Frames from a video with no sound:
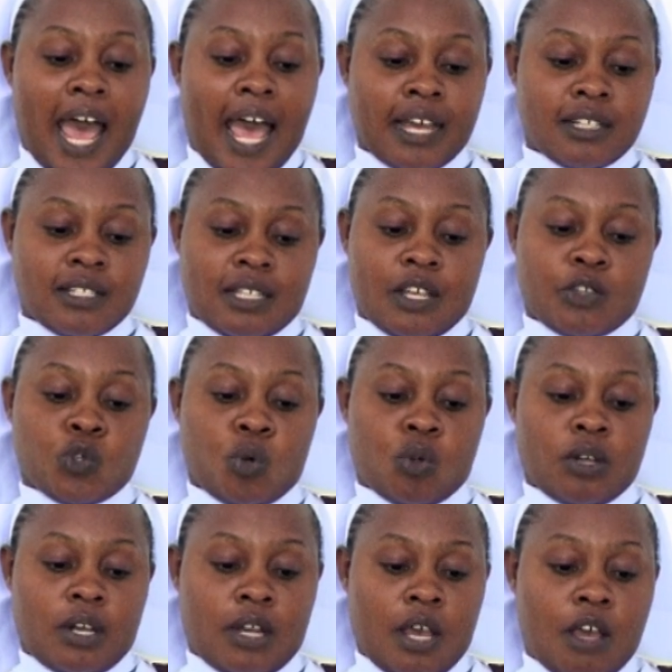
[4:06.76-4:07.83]
Act section
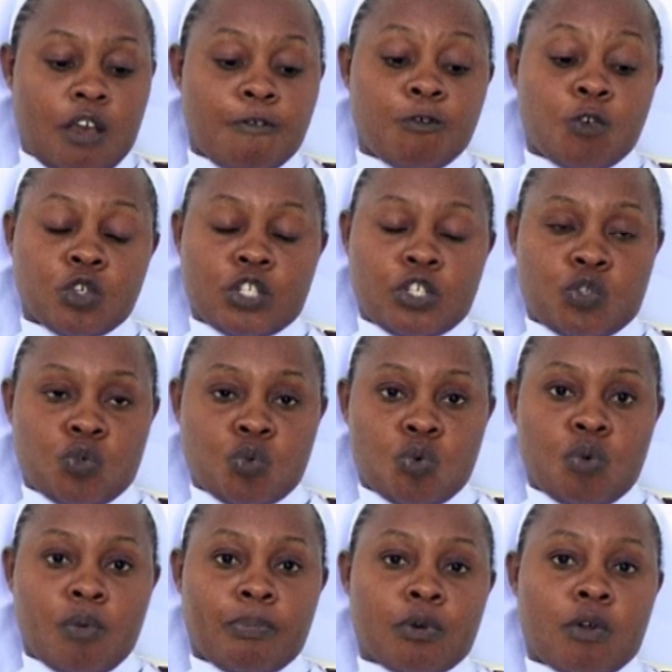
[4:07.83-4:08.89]

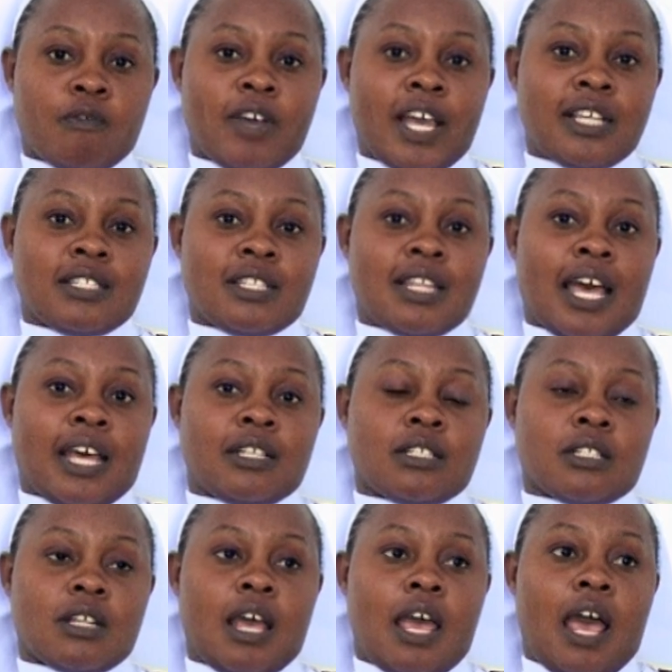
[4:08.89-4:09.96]
42 provides that
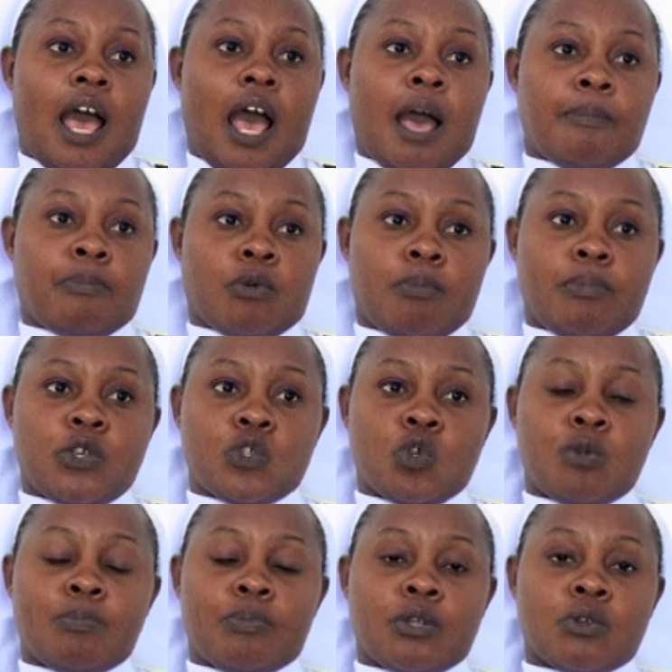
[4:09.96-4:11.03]
a
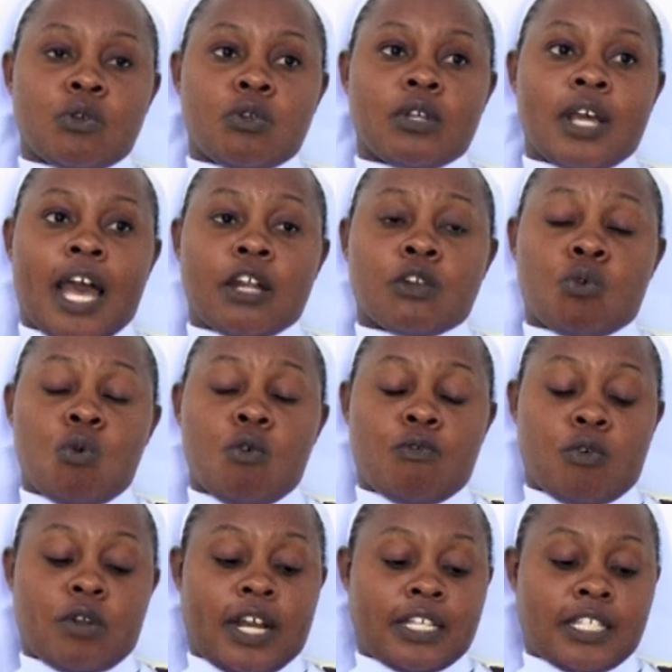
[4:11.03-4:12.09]
probation period can go
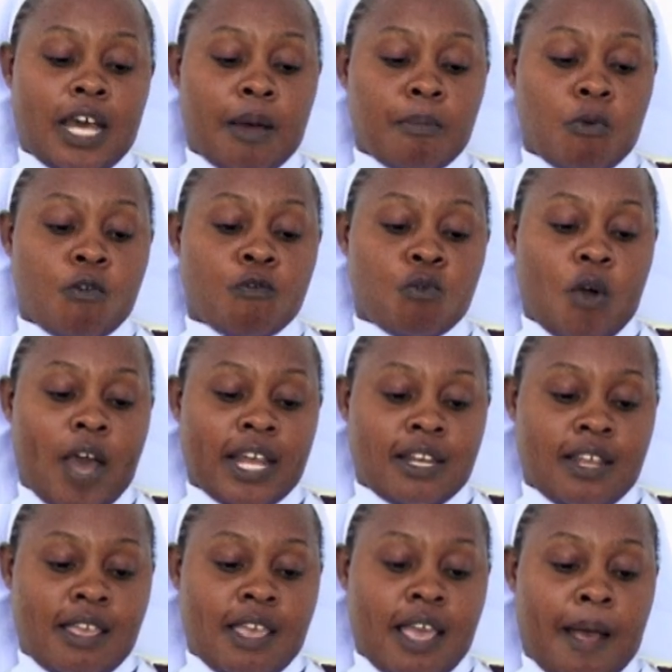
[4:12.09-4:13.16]
for a term of 1
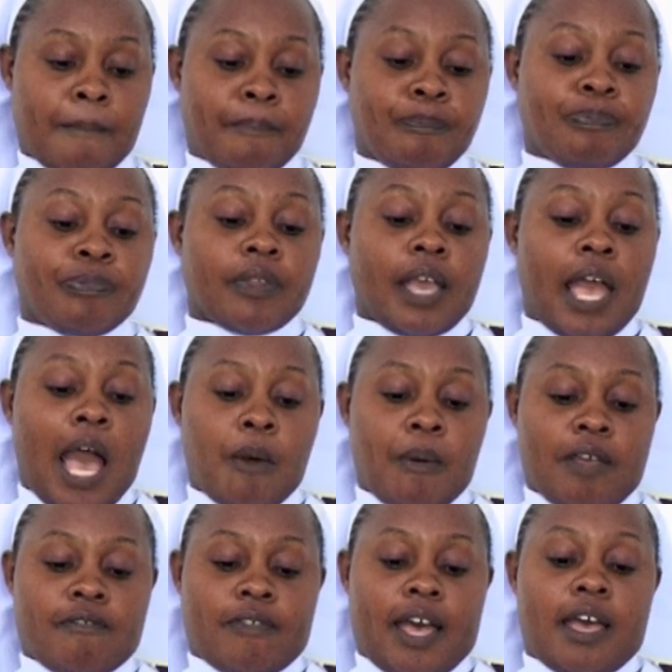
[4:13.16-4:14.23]
year.
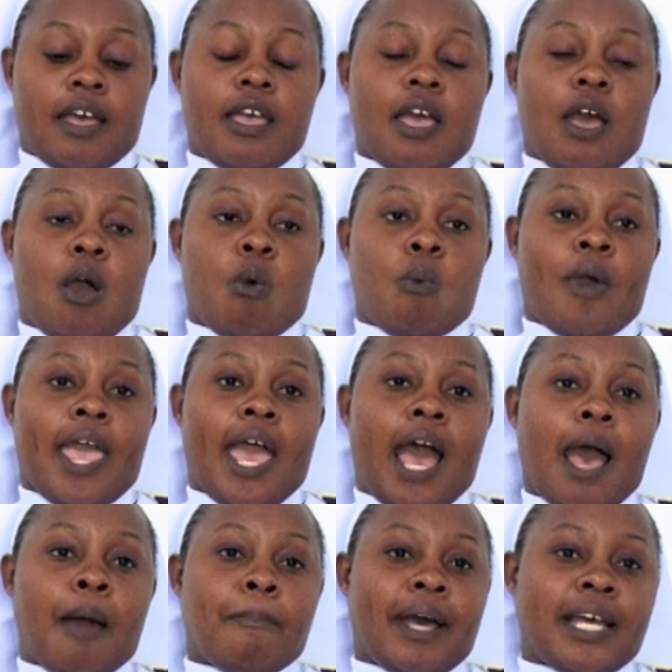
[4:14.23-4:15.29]
However, where
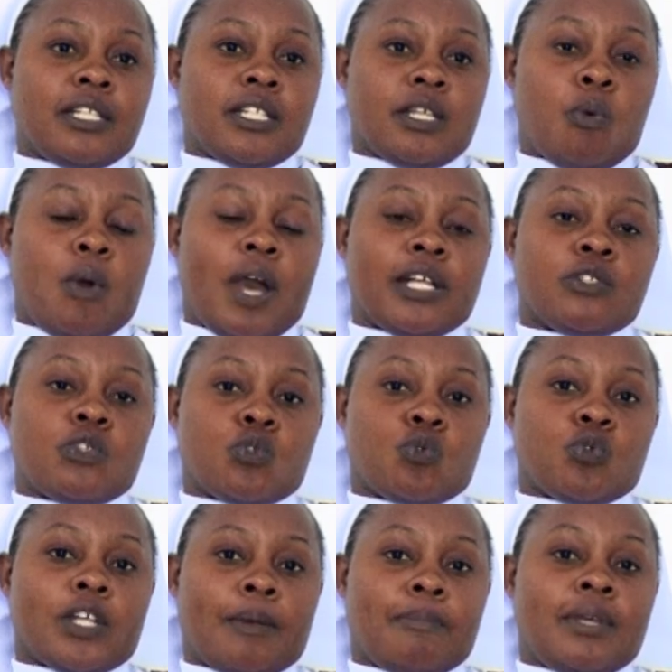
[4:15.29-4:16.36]
a party wants to
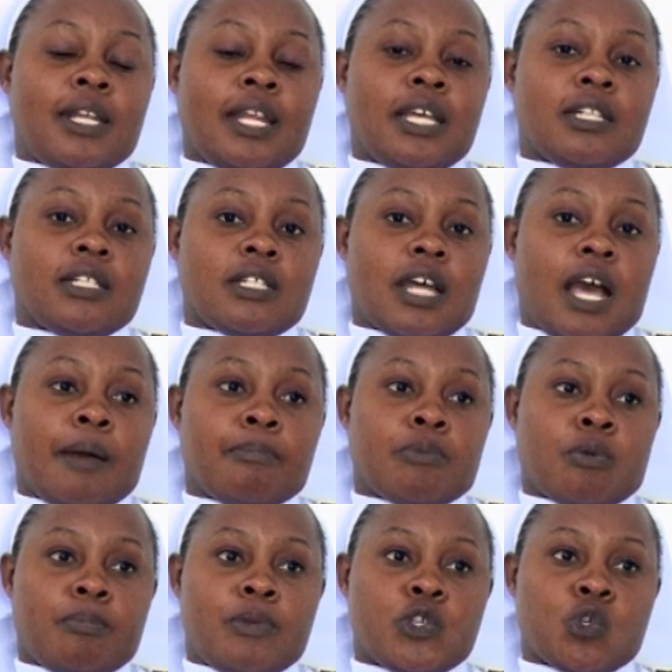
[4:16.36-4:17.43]
terminate a
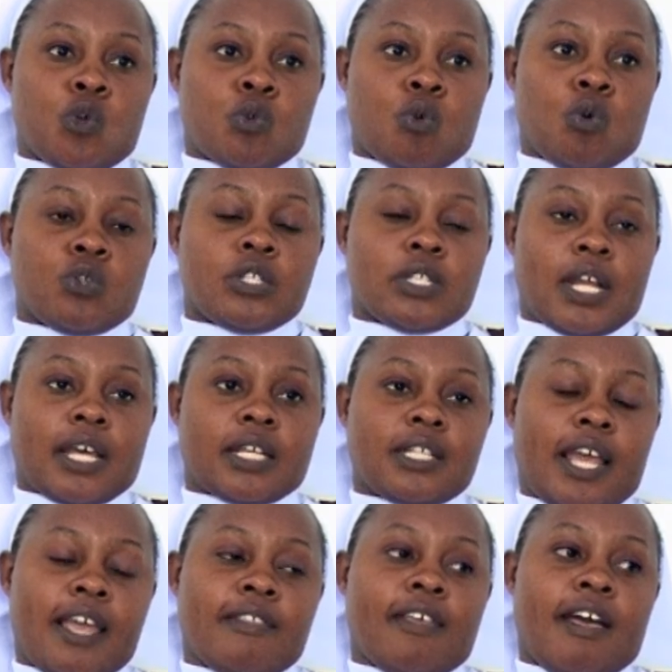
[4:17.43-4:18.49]
probation contract,
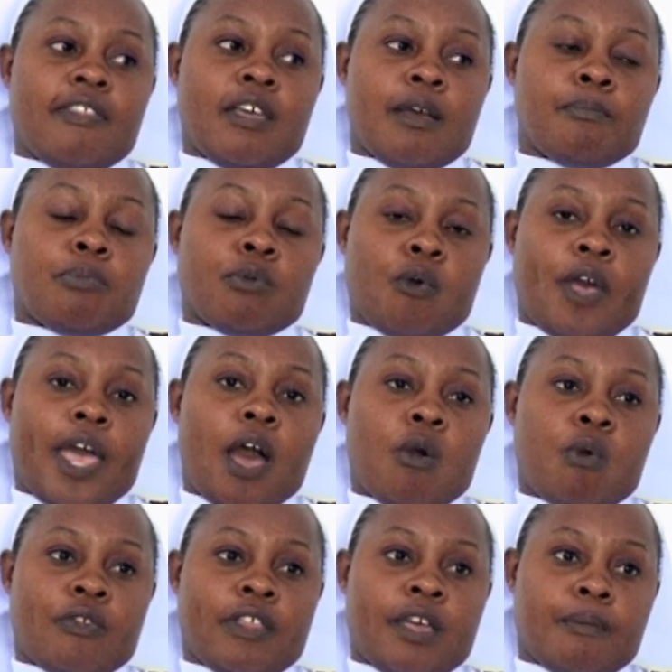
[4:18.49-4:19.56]
either the employer
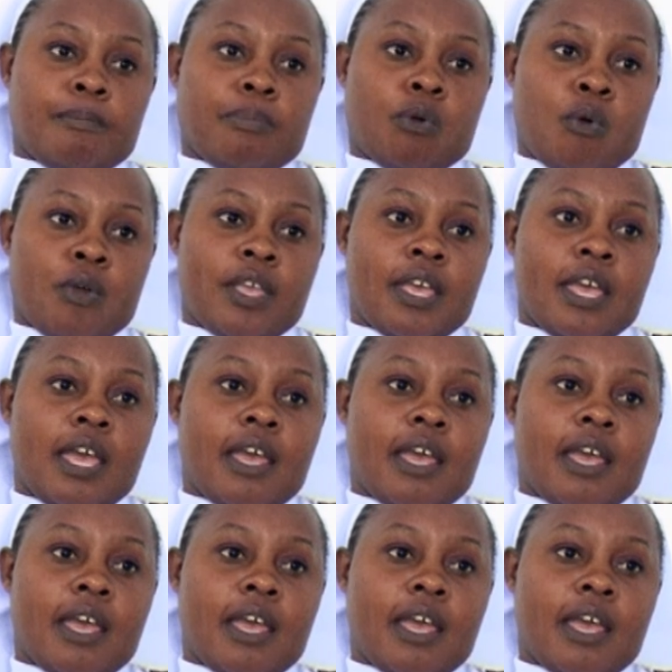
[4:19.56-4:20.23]
or the employee,